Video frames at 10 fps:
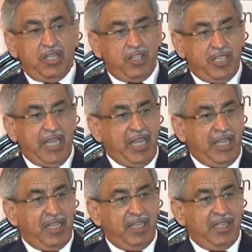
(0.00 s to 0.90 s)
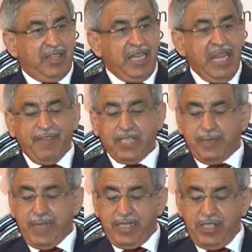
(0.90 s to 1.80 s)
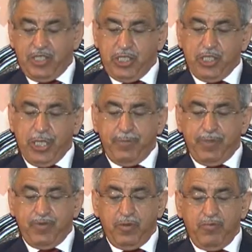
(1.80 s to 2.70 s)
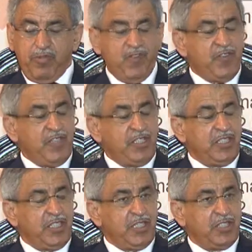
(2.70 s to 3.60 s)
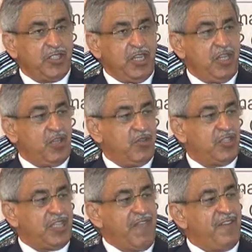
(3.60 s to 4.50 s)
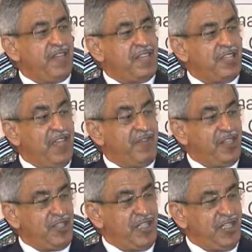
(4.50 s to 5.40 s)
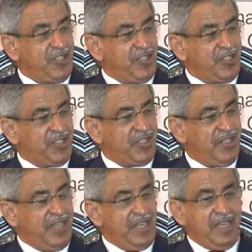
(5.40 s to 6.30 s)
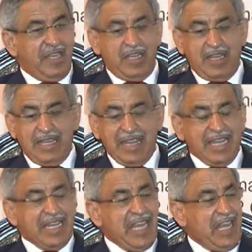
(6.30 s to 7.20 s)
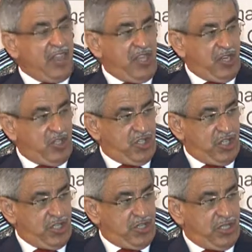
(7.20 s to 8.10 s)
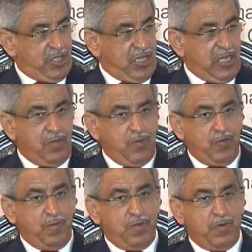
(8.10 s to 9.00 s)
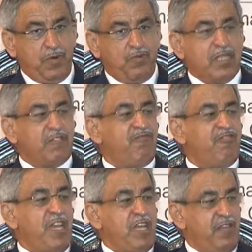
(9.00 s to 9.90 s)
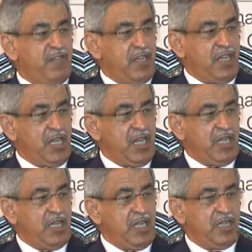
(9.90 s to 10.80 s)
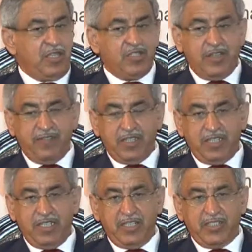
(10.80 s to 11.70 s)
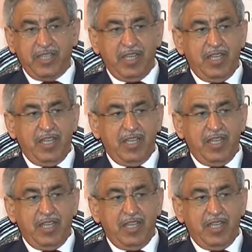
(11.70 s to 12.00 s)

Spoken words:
Today, the life expectancy jumped from 50 years to 77 years. The death in children and newborn was very, very high in 1970s.